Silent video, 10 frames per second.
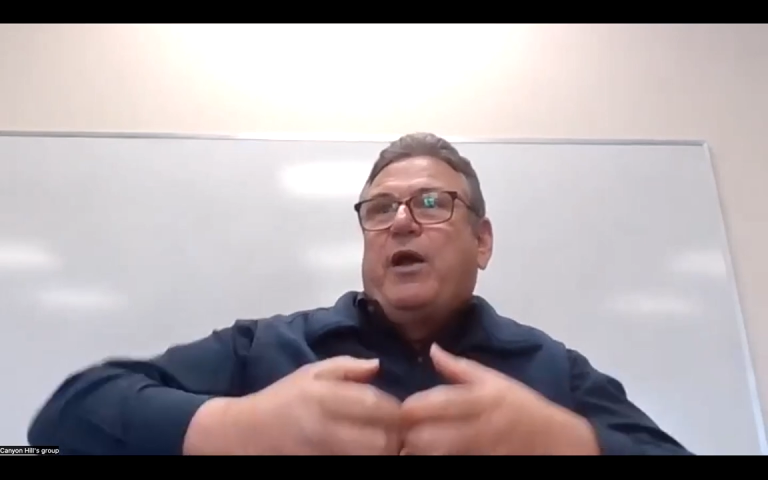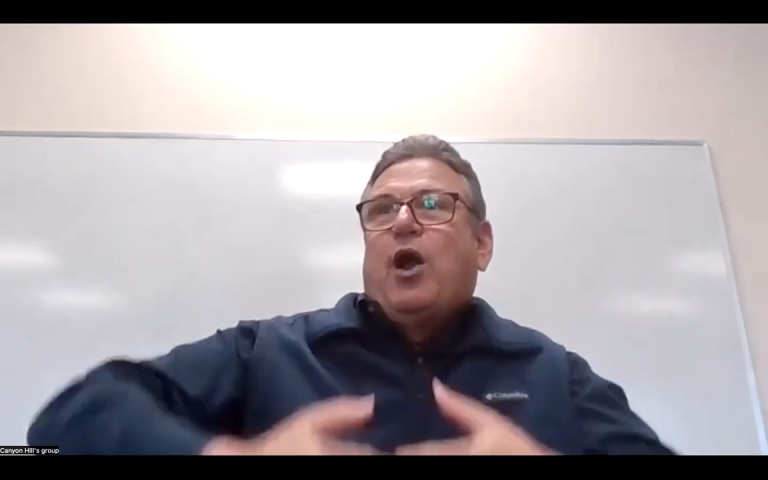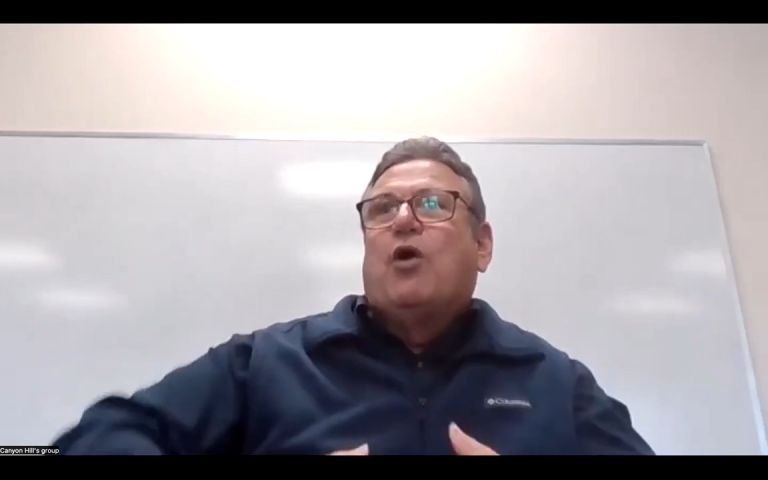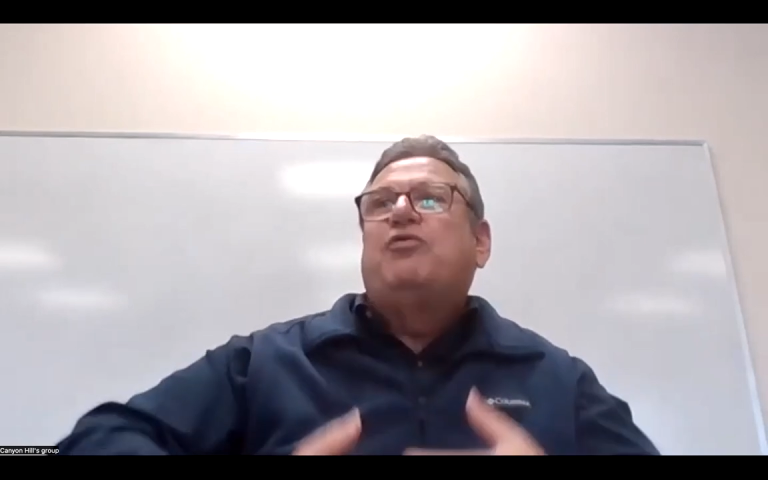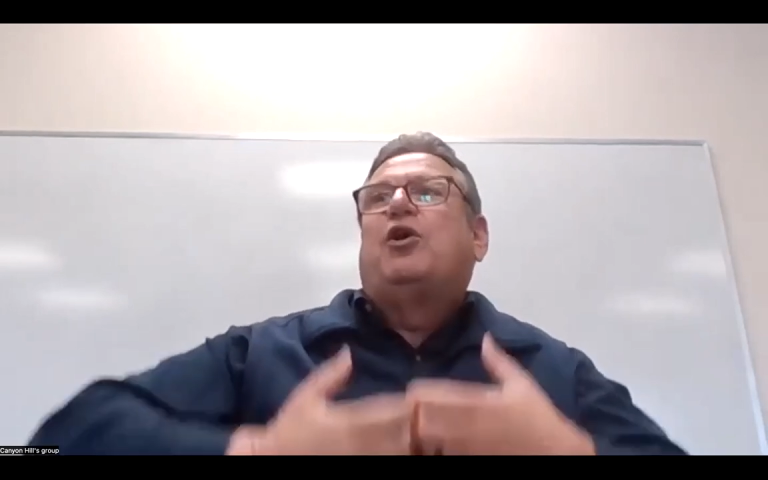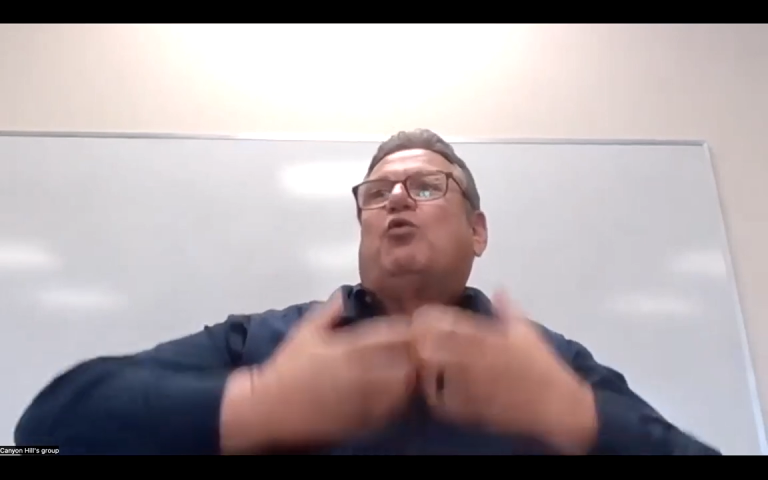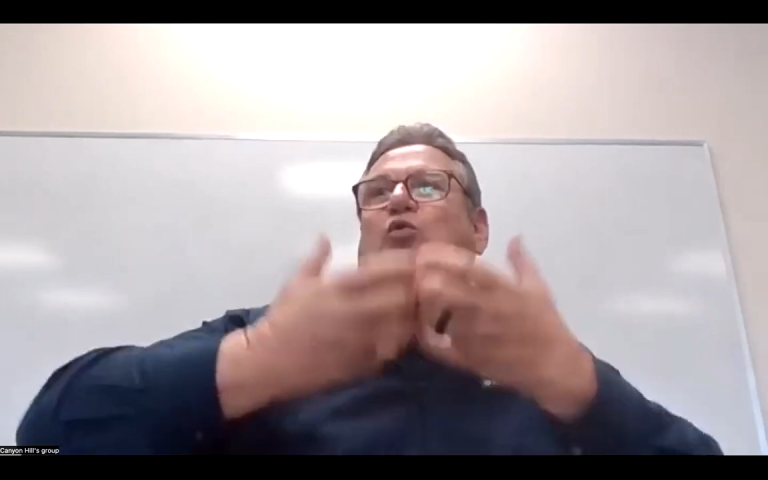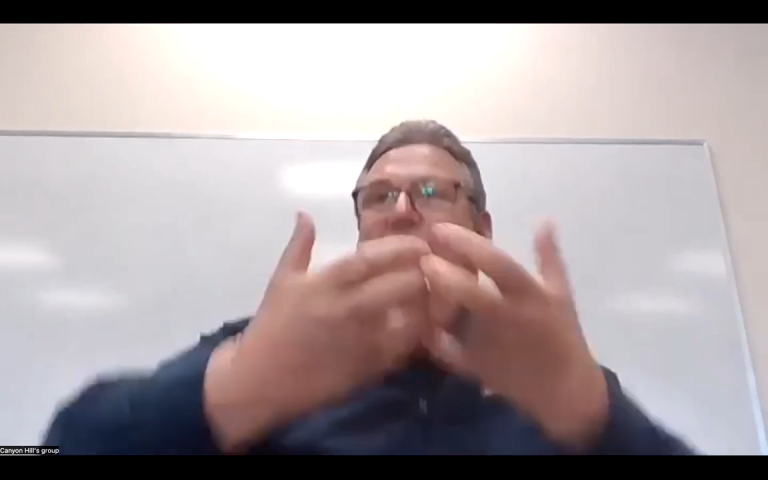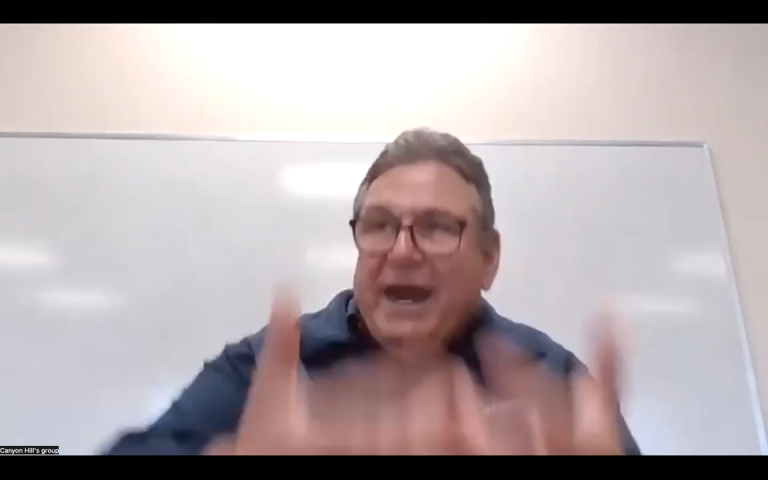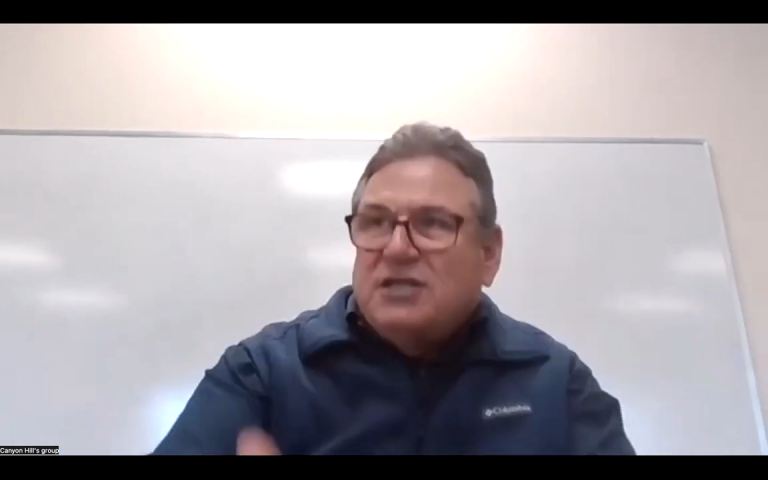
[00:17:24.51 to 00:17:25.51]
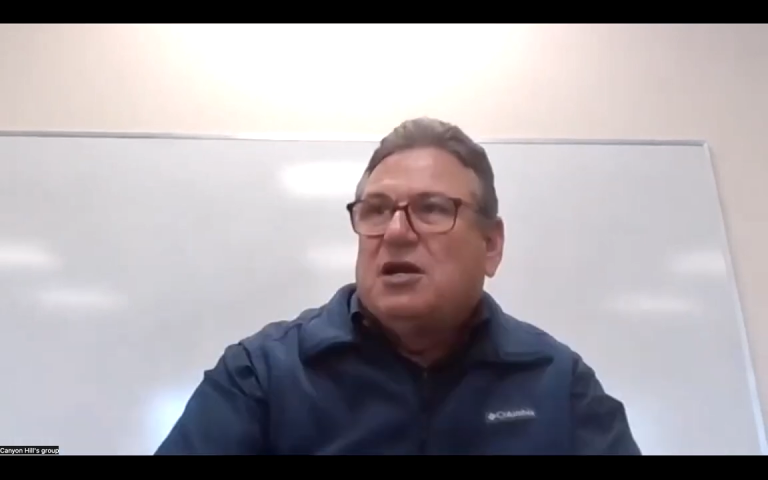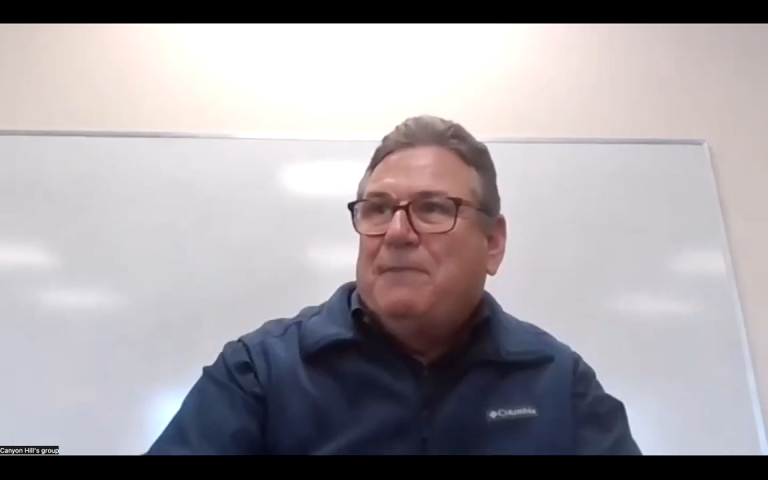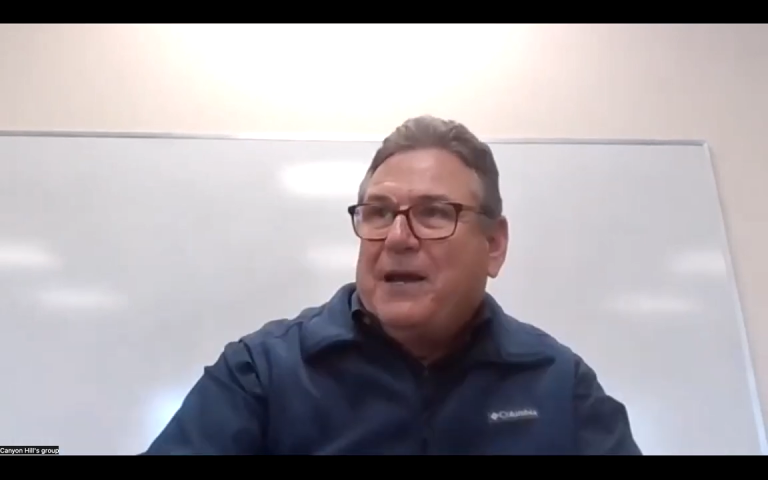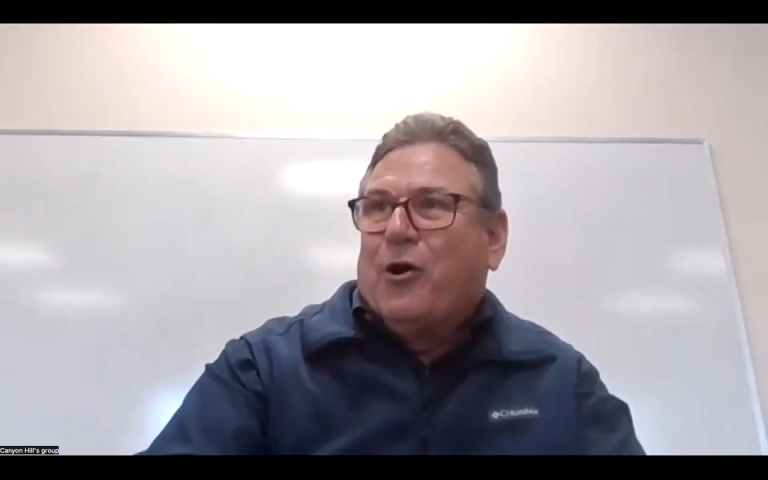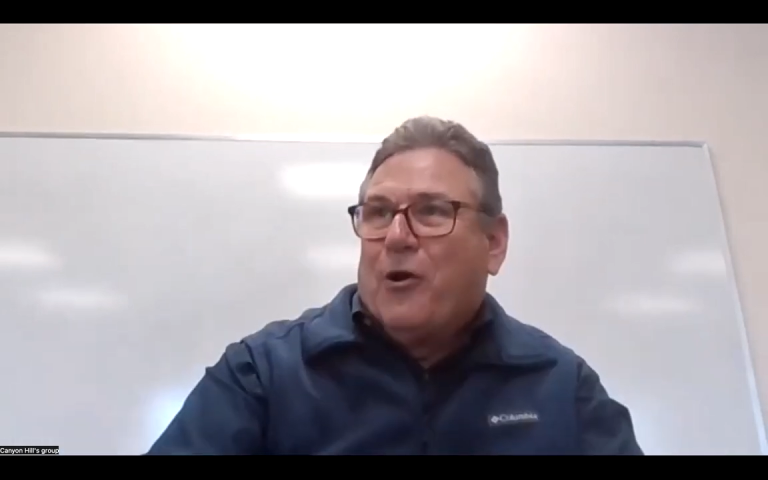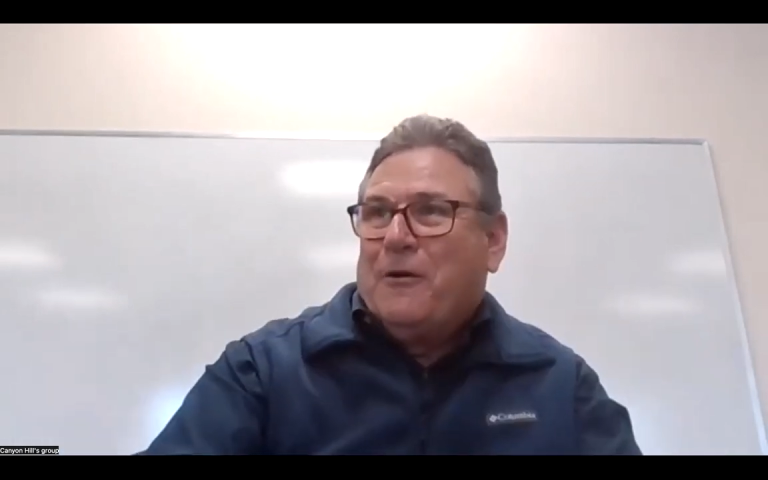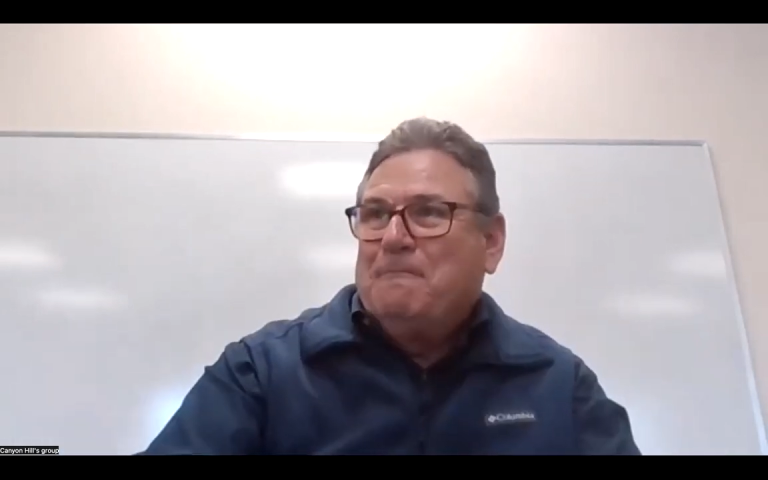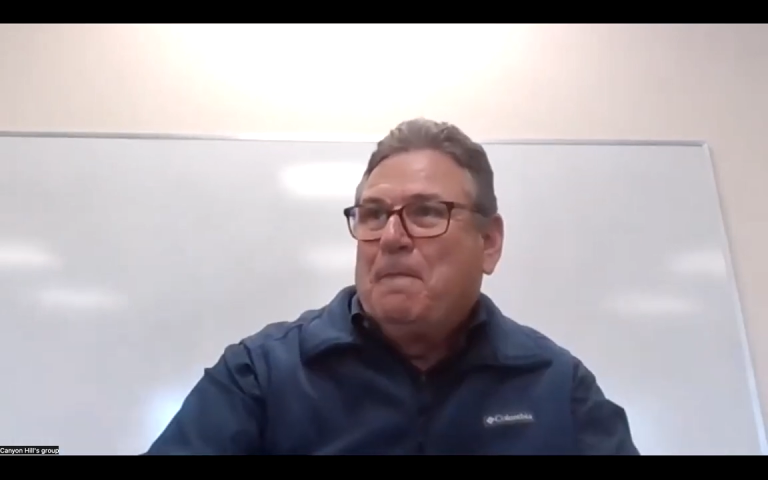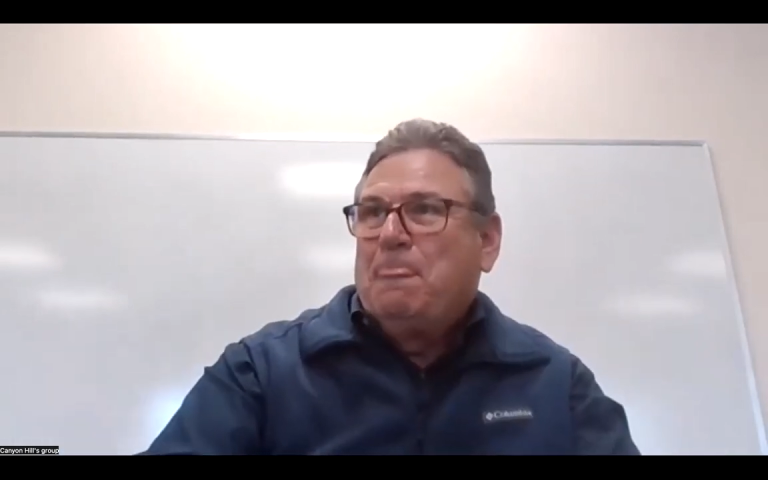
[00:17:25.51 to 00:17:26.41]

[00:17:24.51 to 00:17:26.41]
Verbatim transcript: we earn the right to be heard.